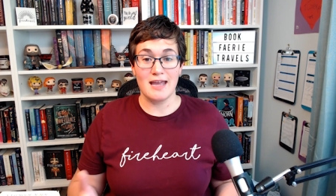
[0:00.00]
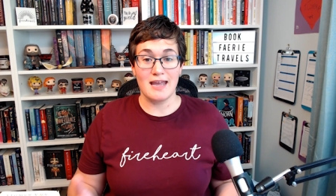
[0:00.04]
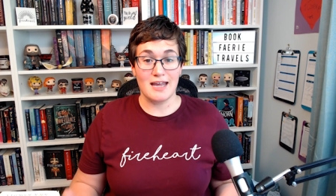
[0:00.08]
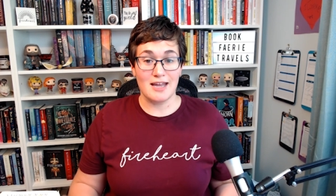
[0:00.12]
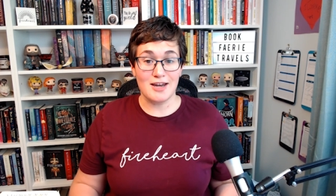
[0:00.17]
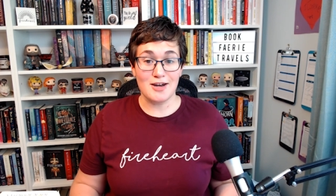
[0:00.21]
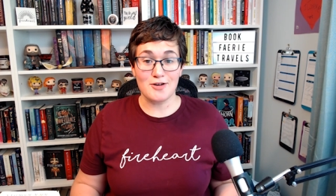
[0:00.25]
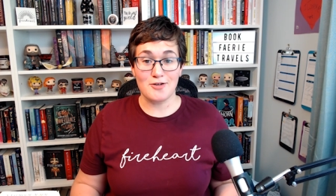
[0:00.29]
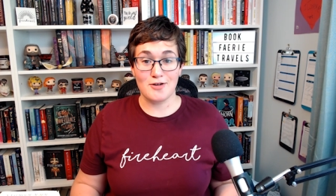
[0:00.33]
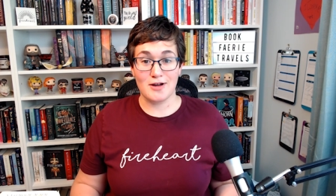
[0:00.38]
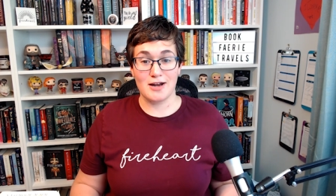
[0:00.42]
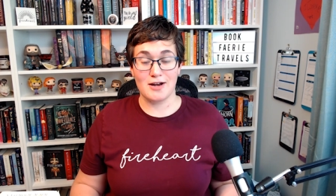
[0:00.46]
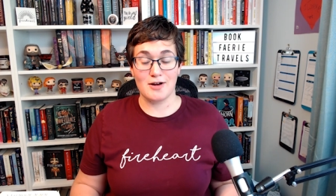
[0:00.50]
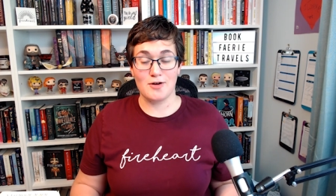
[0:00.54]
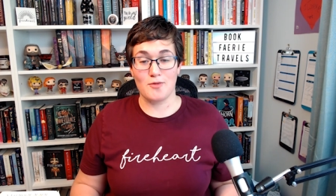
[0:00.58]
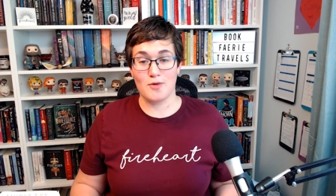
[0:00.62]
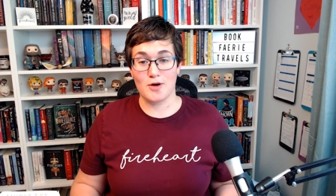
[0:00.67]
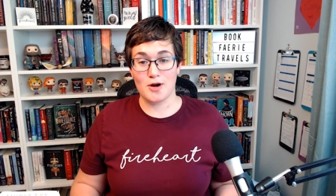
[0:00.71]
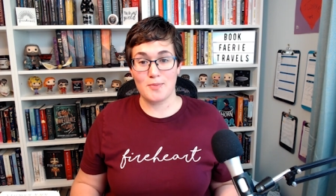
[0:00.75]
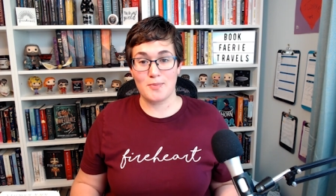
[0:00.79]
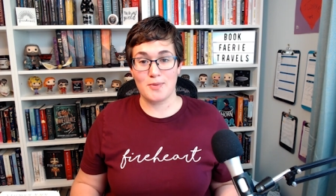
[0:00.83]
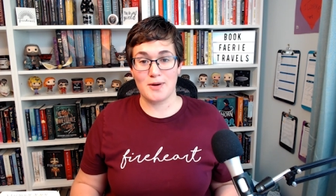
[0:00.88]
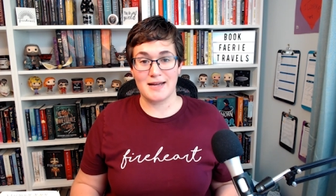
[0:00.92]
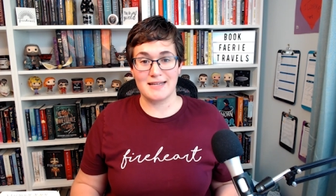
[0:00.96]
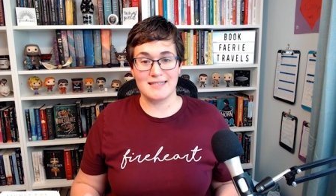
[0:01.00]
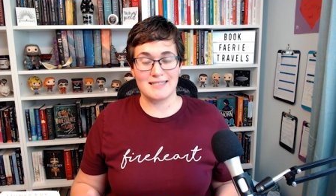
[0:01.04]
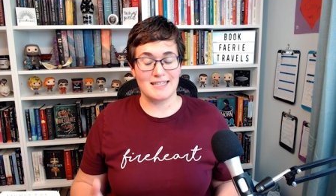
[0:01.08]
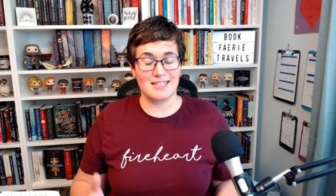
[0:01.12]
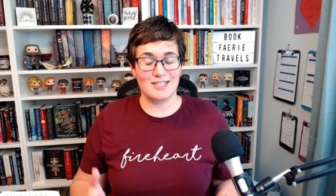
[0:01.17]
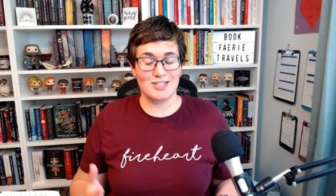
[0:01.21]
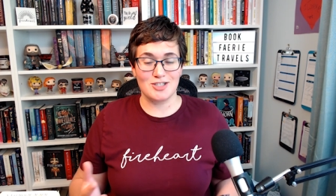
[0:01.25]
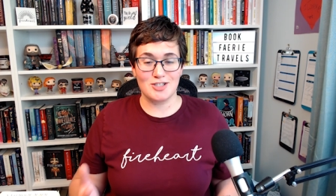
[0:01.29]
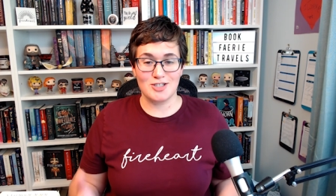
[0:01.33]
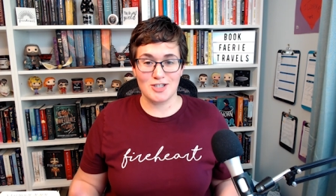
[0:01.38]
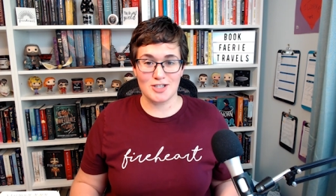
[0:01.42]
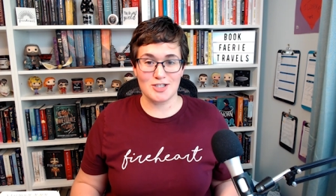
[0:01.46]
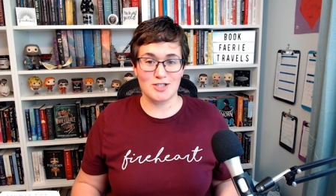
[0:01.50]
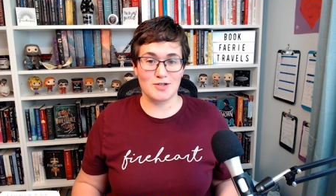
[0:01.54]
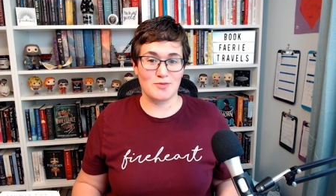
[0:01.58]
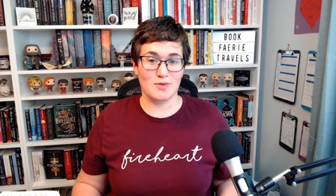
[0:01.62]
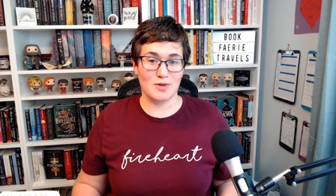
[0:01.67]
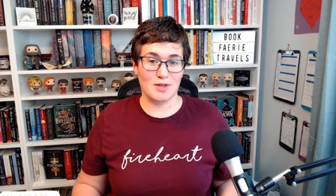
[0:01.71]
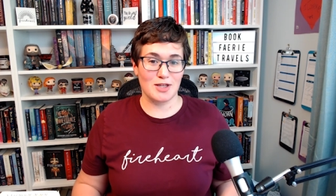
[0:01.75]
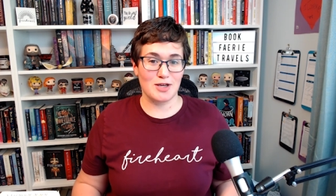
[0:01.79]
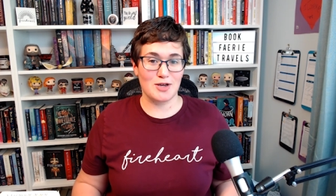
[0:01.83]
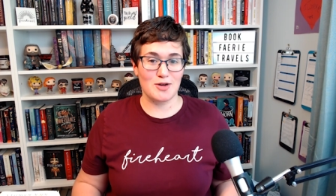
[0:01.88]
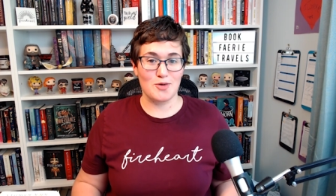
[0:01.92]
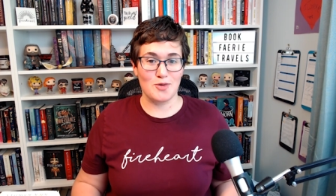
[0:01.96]
integrated workplace. It's just a
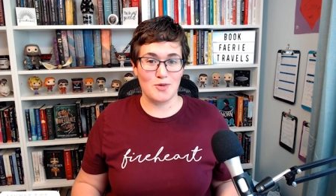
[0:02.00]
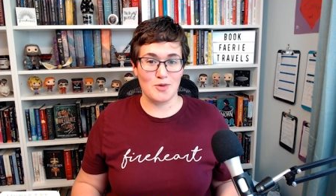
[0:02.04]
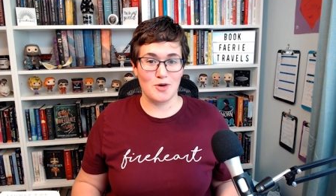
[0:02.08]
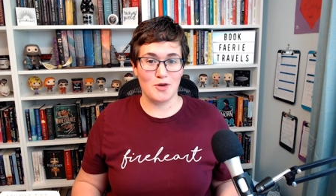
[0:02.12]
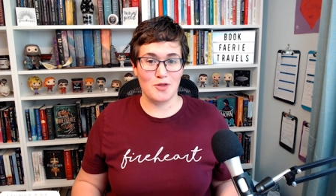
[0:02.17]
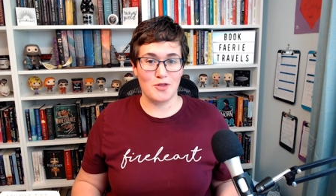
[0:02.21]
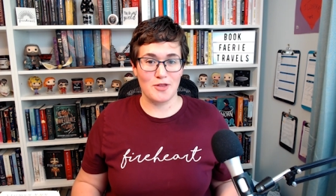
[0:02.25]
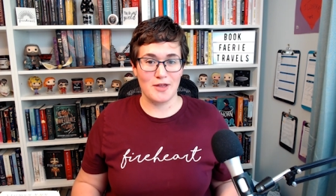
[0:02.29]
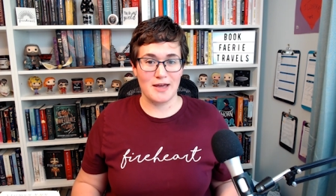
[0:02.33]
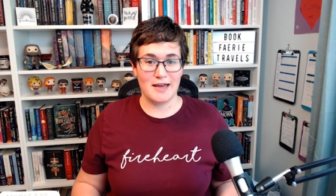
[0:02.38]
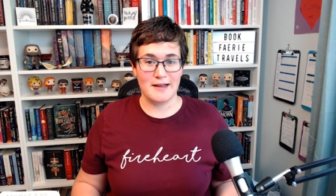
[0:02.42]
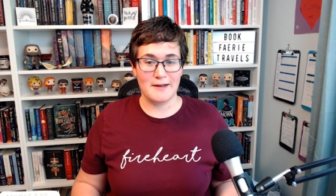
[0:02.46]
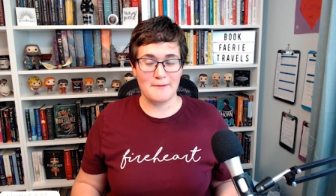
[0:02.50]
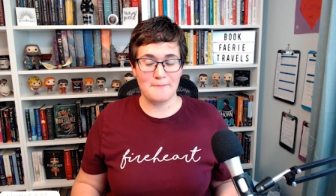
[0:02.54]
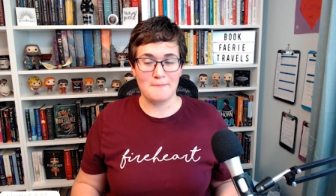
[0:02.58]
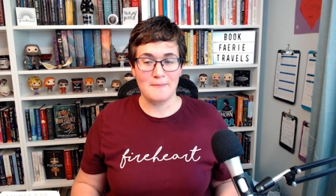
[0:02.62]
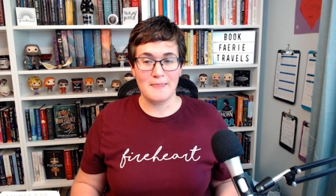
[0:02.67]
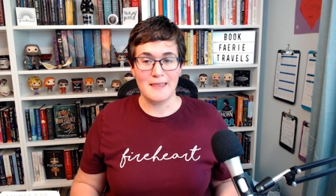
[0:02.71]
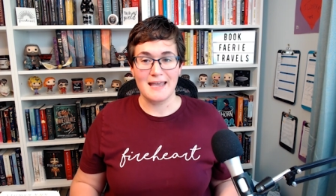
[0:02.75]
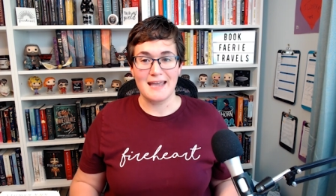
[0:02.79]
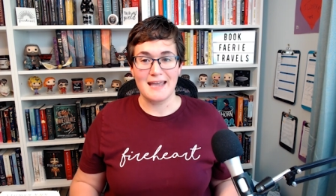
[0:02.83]
really cool thing.